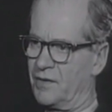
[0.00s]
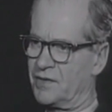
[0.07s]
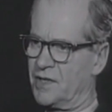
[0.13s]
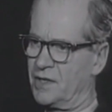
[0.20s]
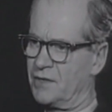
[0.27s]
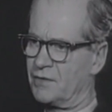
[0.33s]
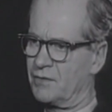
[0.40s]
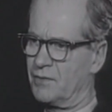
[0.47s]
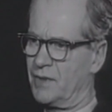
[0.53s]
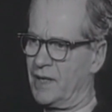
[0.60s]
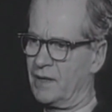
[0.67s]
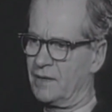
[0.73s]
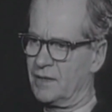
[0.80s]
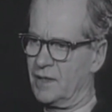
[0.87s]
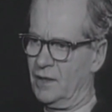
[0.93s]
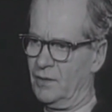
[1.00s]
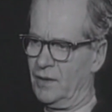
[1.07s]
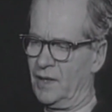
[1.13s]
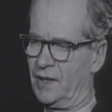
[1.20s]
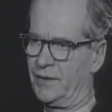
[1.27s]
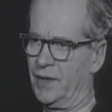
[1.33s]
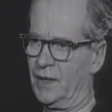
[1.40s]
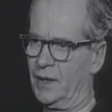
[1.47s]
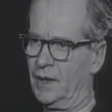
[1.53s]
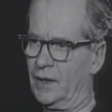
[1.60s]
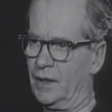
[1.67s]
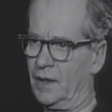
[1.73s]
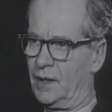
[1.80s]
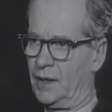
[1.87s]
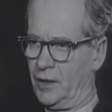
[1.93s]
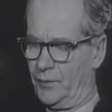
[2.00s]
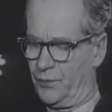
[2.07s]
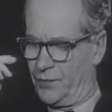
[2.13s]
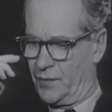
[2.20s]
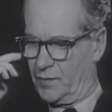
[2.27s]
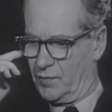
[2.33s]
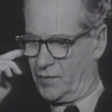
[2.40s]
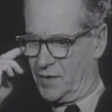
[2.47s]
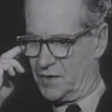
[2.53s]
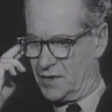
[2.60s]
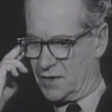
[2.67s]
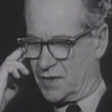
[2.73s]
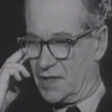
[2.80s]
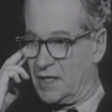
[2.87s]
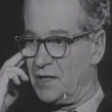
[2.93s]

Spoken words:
of the citizenry and so on. This is an